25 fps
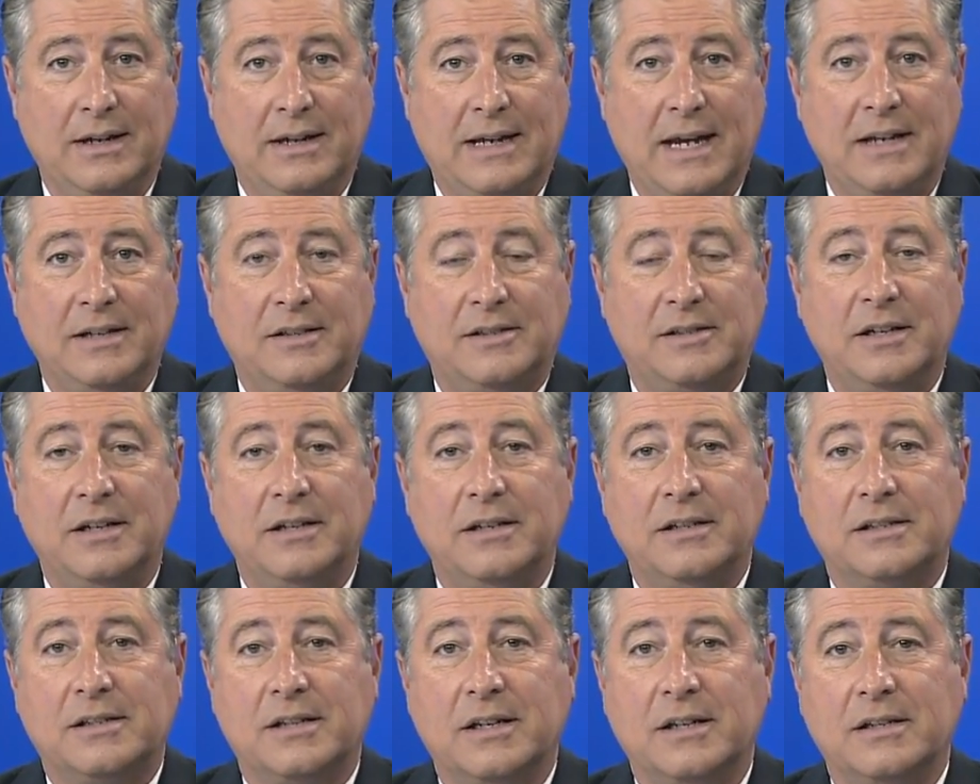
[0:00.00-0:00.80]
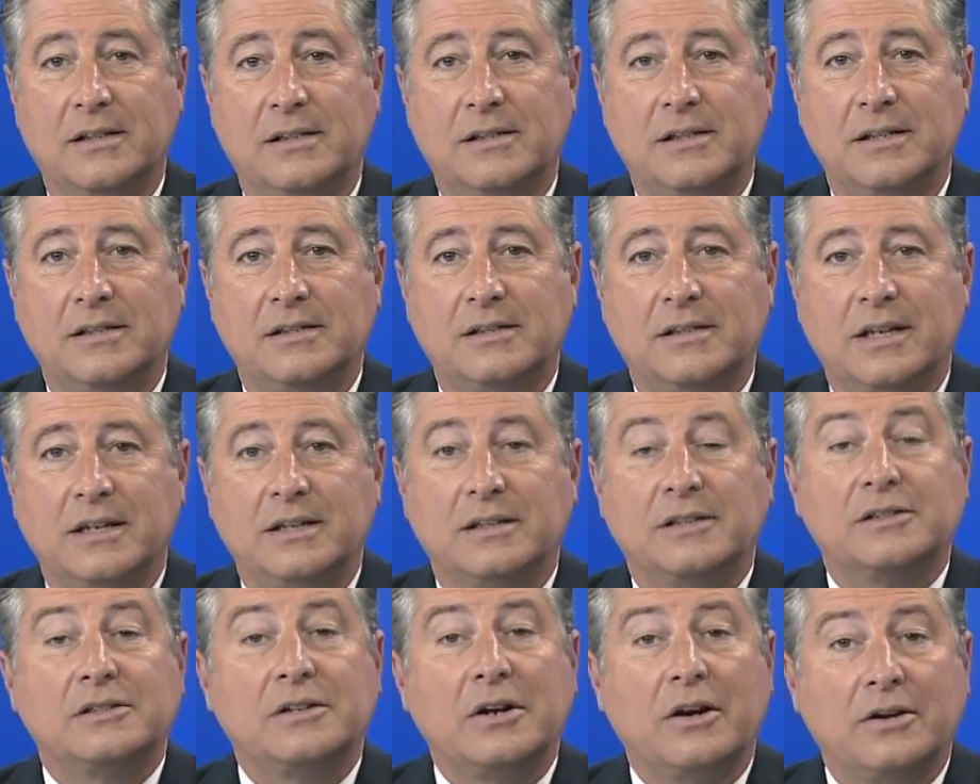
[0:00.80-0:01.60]
Gate City says since
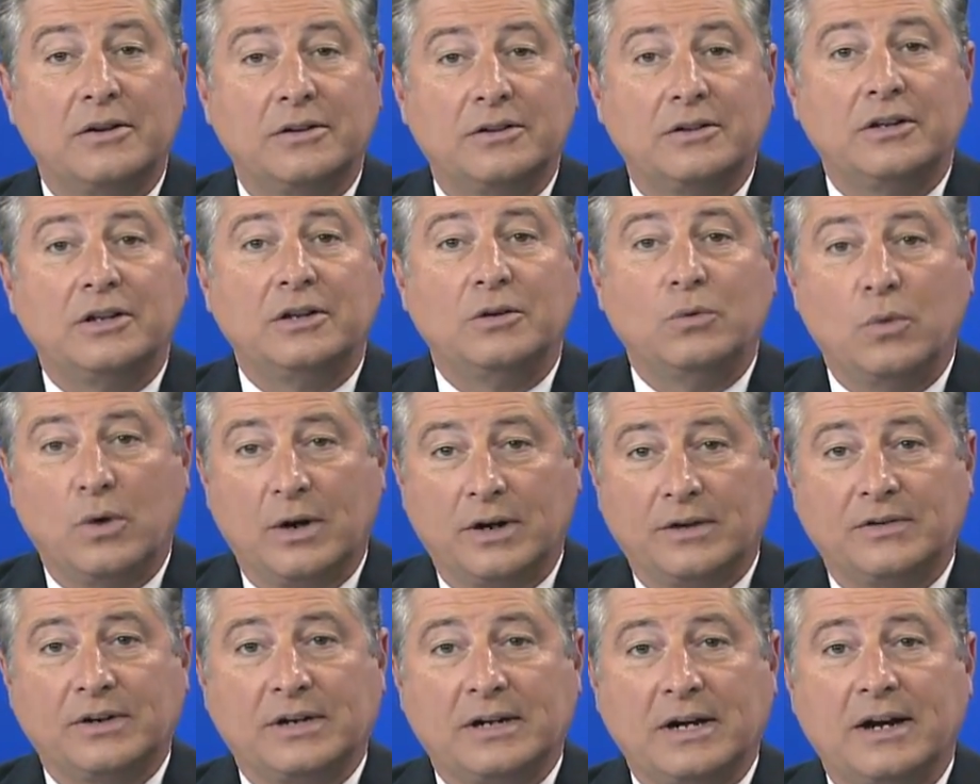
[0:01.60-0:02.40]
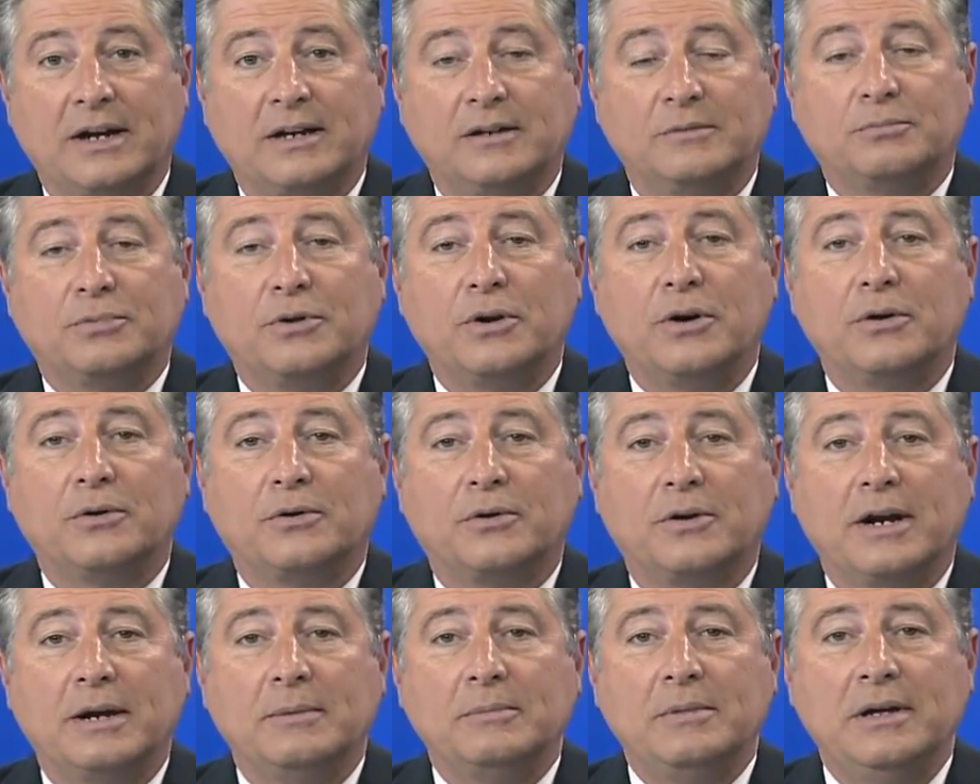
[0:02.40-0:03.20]
they started the one of a kind
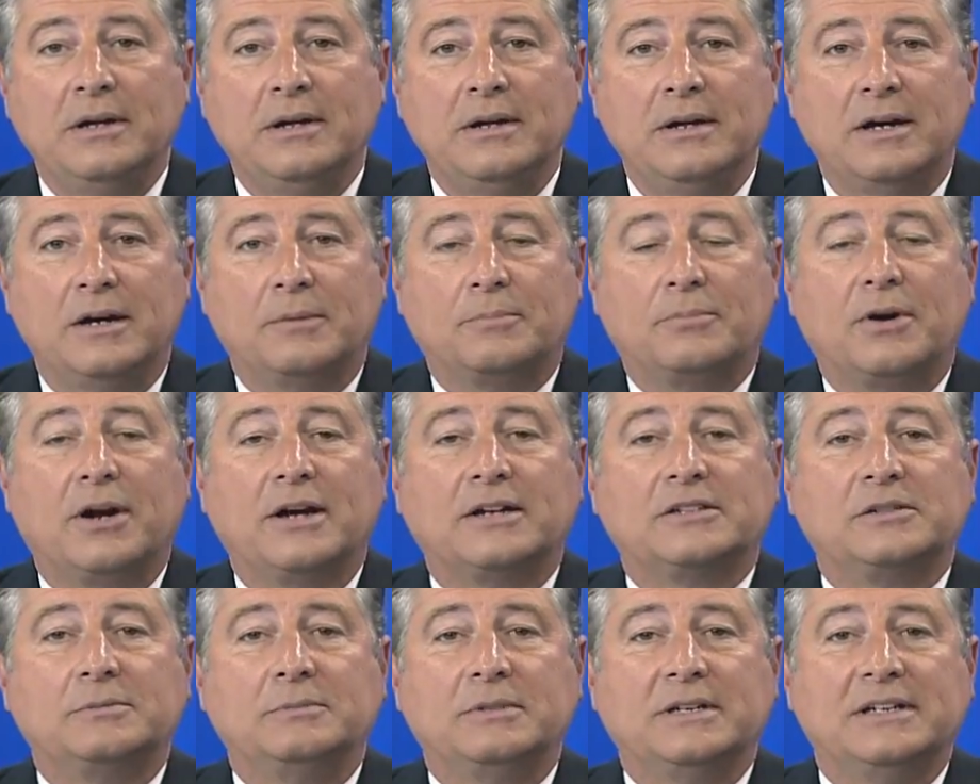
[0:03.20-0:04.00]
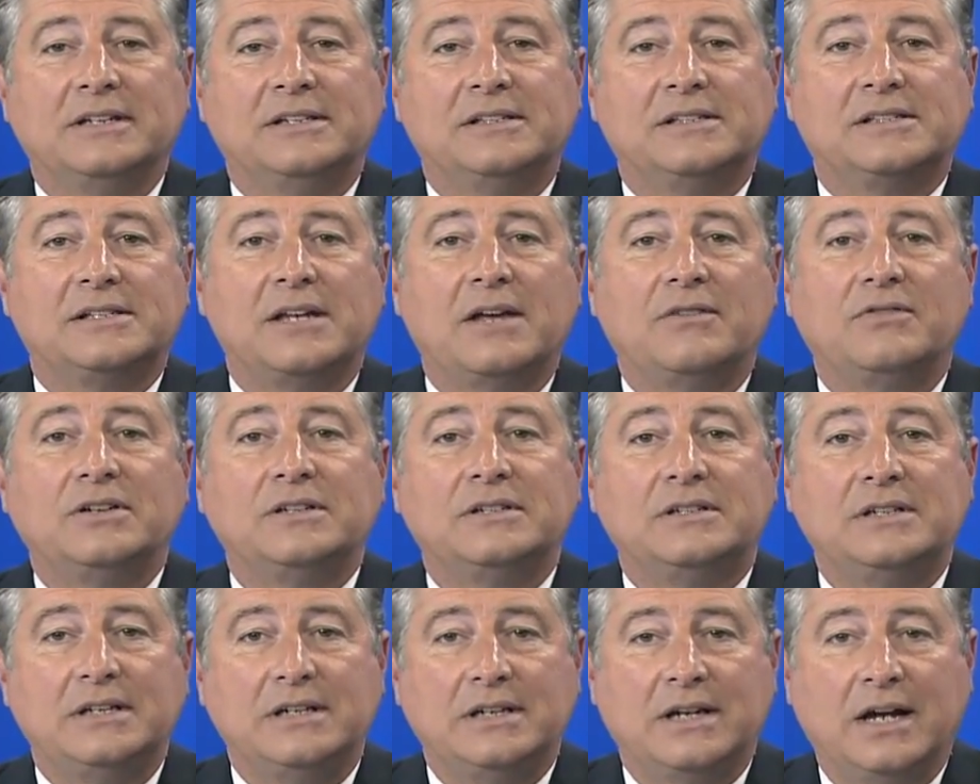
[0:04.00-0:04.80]
program, approximately
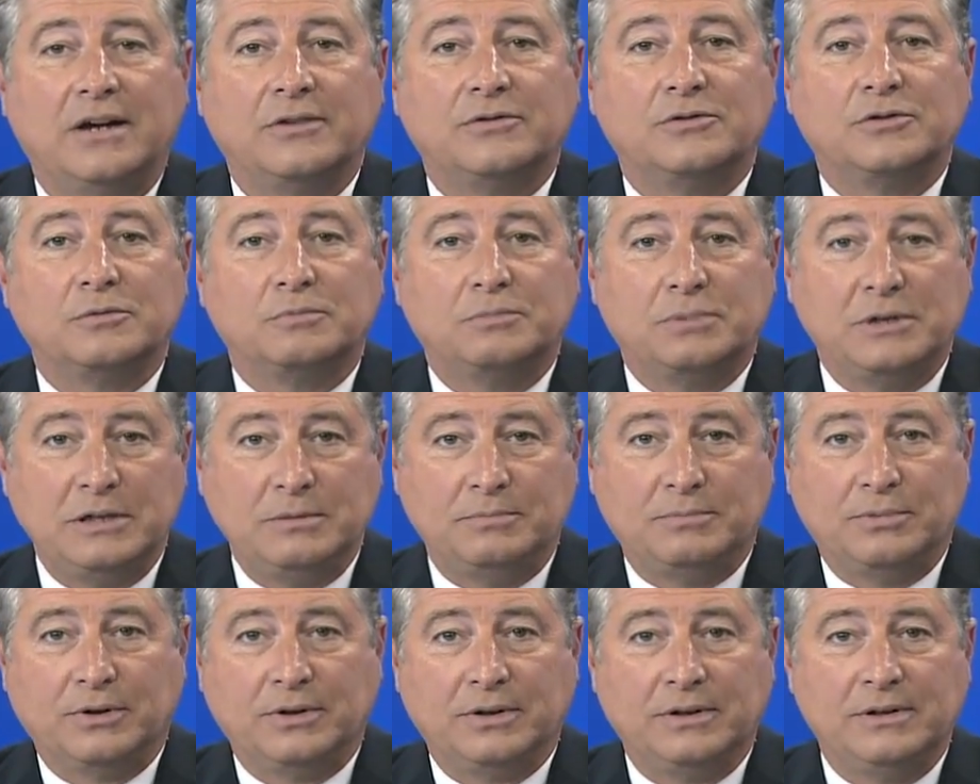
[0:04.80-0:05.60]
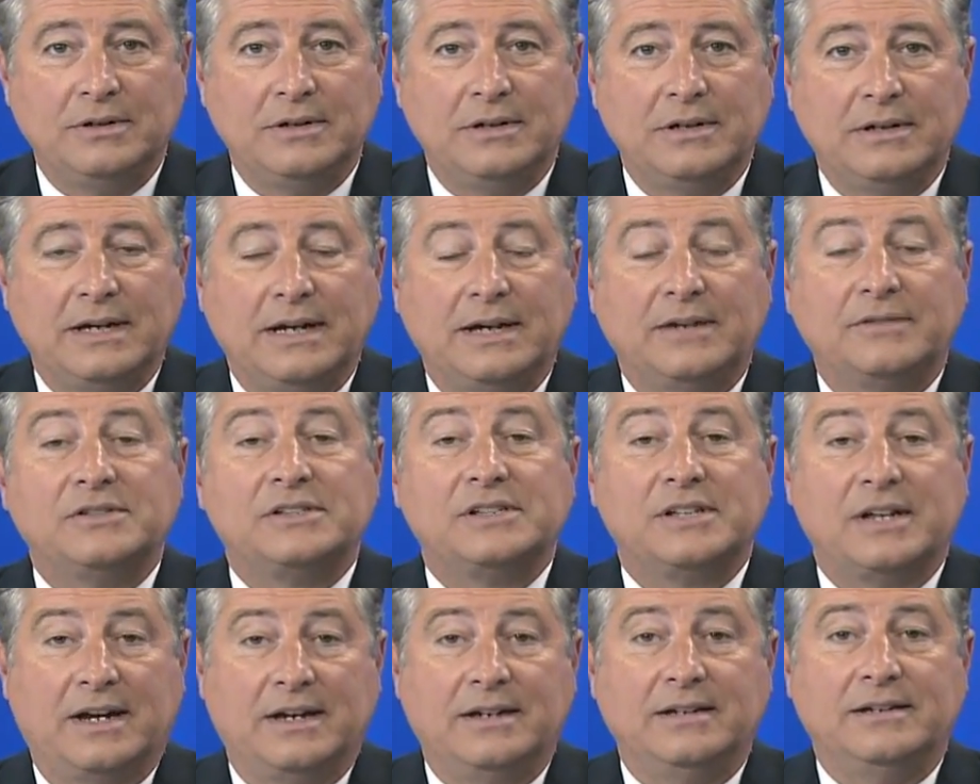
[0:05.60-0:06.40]
1,700 people
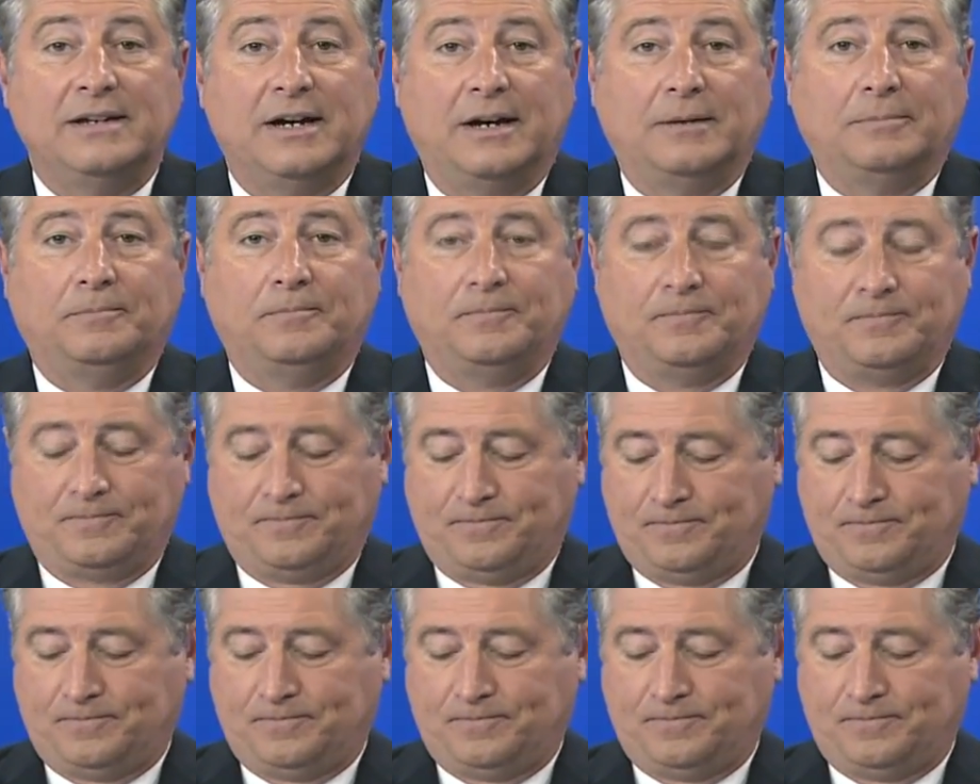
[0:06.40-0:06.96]
have signed up.